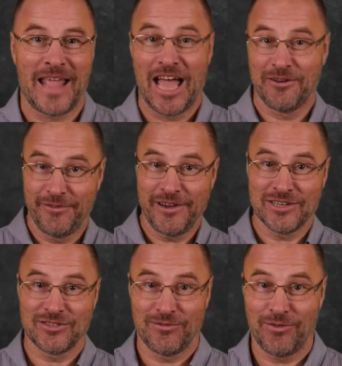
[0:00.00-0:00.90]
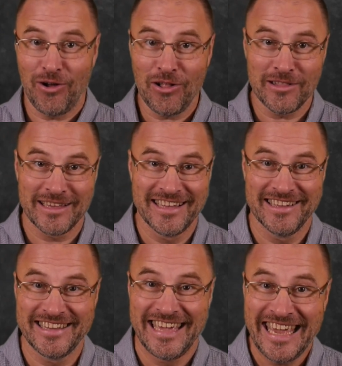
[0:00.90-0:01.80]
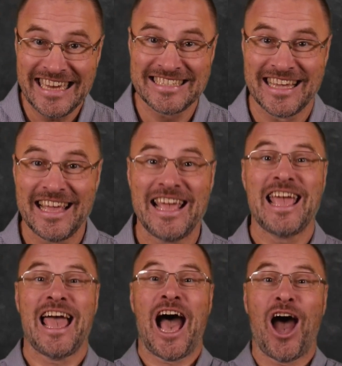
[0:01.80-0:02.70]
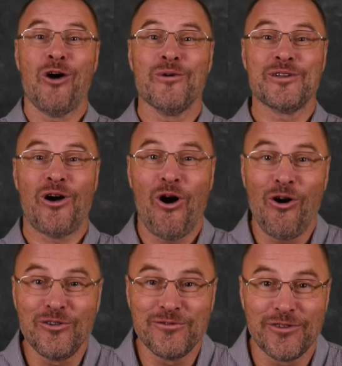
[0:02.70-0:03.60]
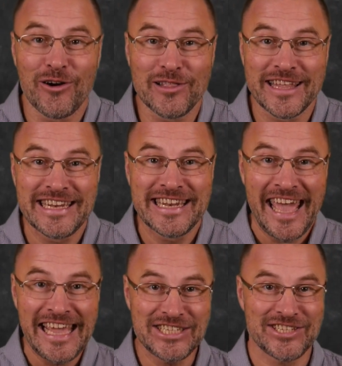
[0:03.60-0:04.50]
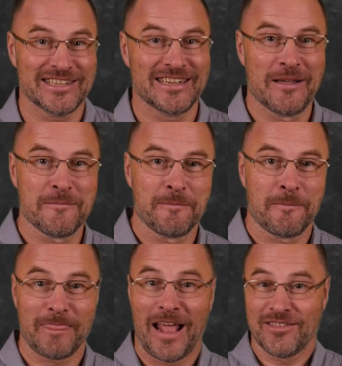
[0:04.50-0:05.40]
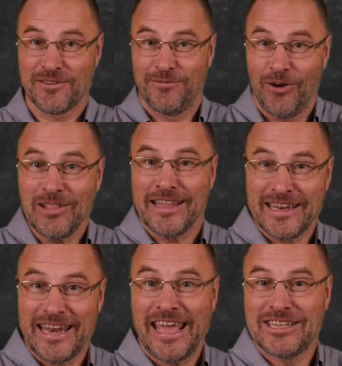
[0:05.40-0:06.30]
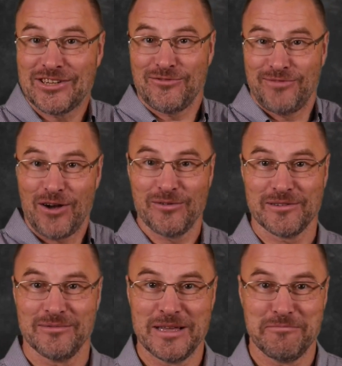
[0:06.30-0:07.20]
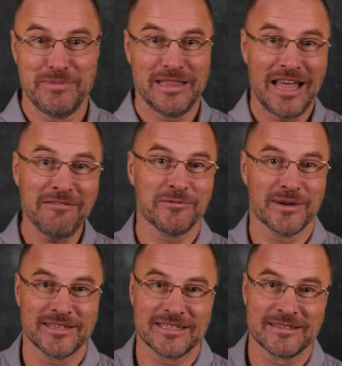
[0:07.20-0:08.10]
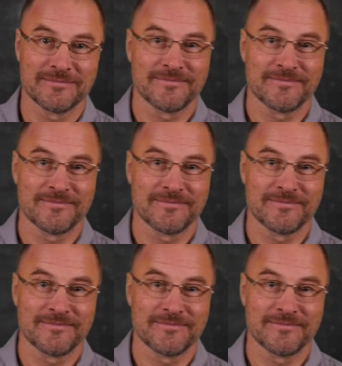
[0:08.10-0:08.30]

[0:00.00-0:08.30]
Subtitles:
And first of all is our own fallen nature and the fallen nature of our beloved ones.